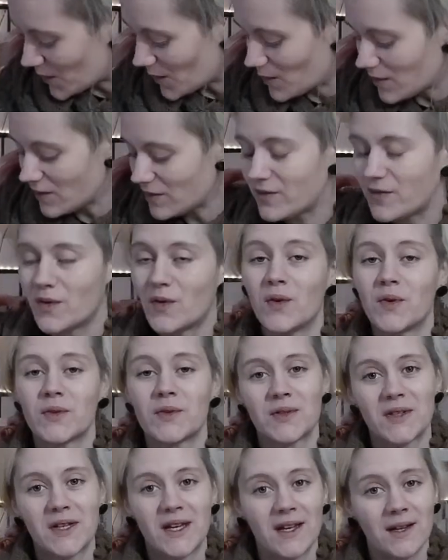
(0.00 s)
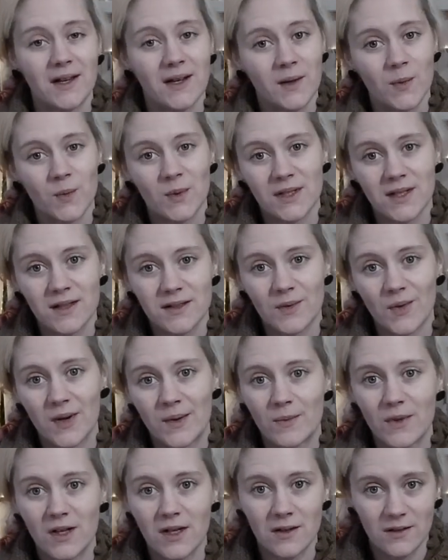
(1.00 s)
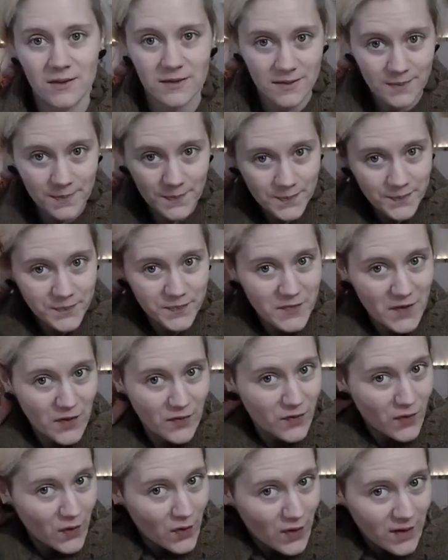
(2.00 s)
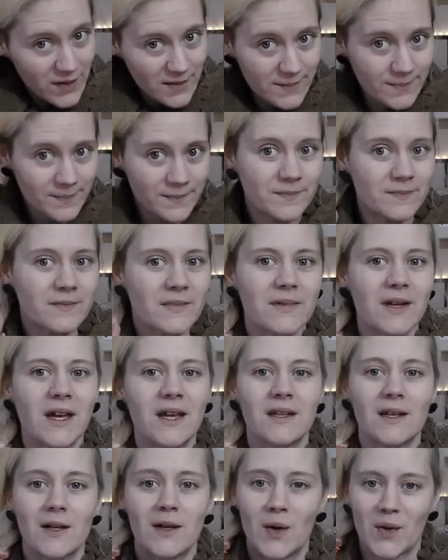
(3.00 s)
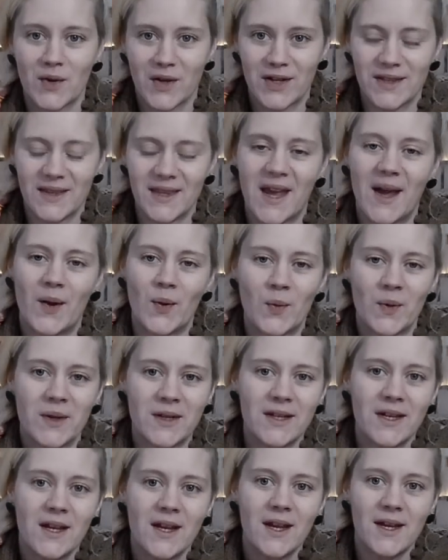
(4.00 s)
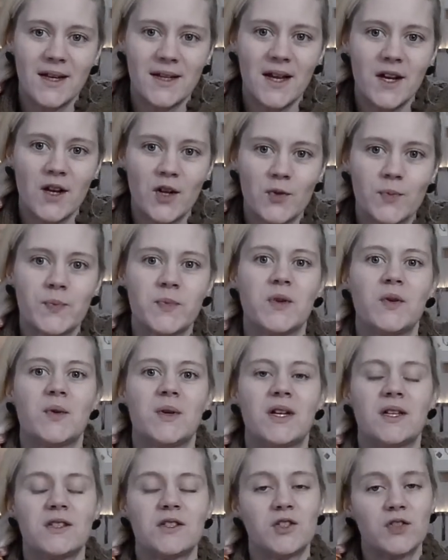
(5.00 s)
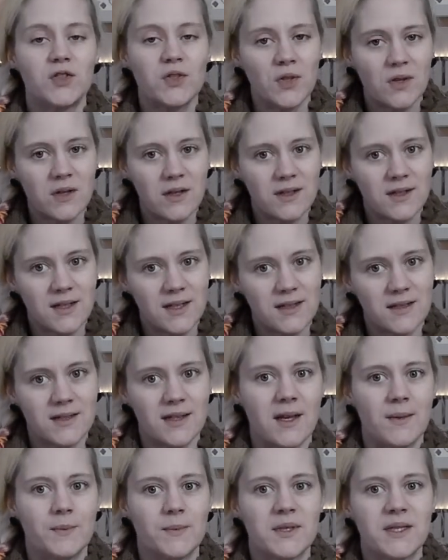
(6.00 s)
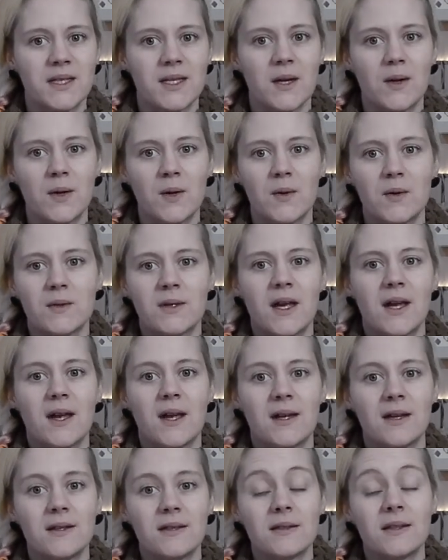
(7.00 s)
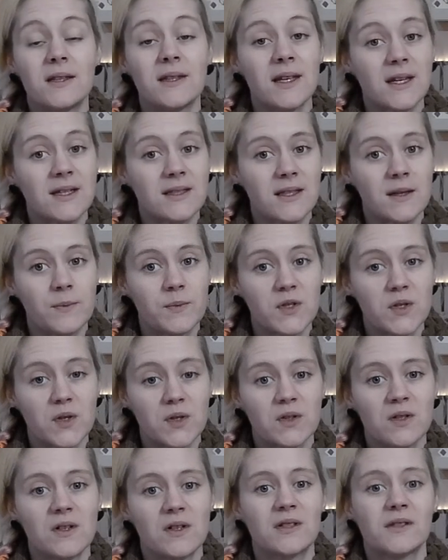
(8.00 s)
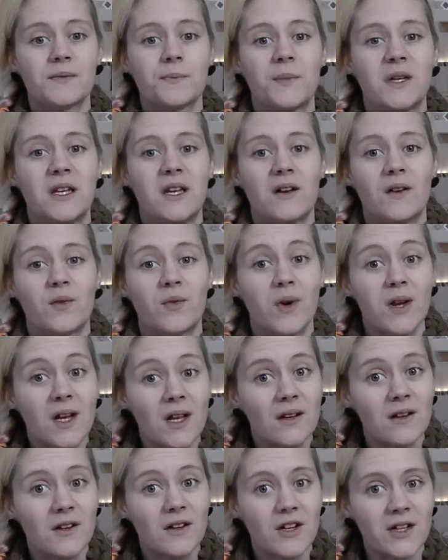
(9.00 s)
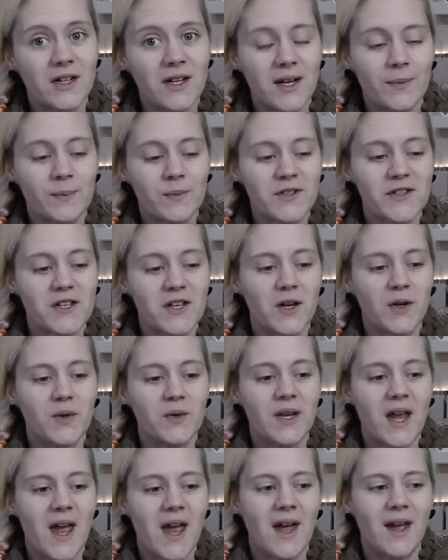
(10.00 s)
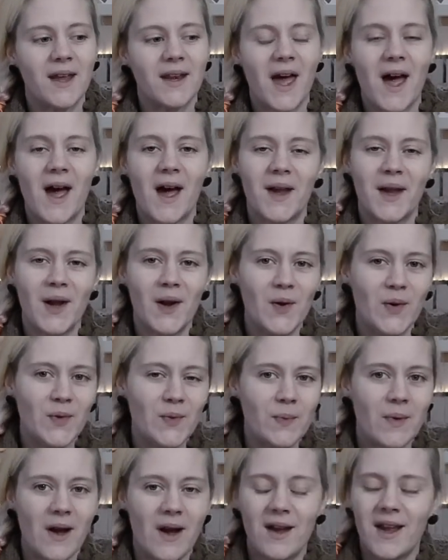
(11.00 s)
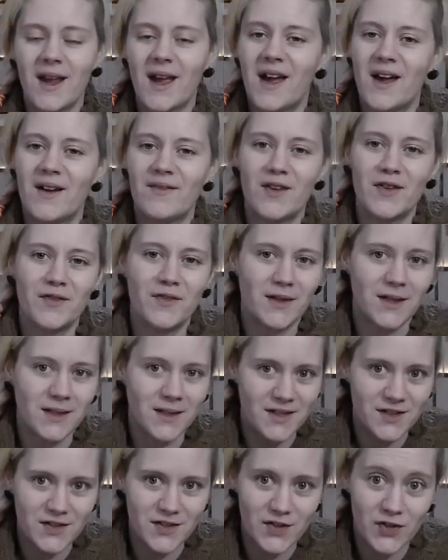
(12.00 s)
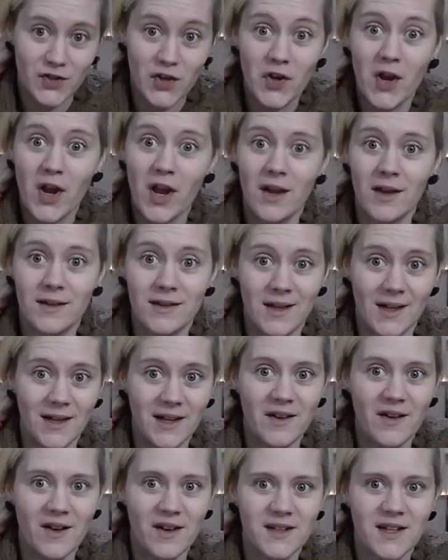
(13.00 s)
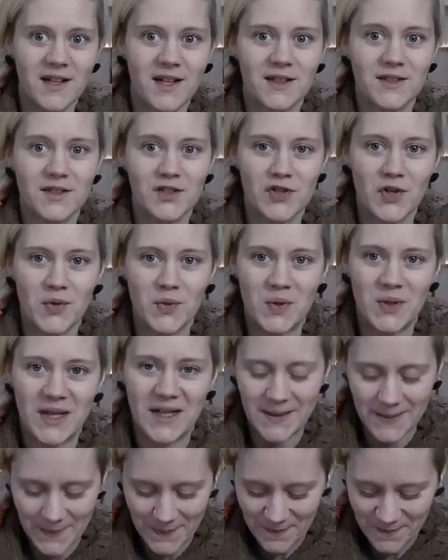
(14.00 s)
all for today. I will not ramble on for any longer now. And I hope you enjoyed this episode, and the next episode is gonna be a regular episode, and I hope I have a finished yellow cardigan to show you then.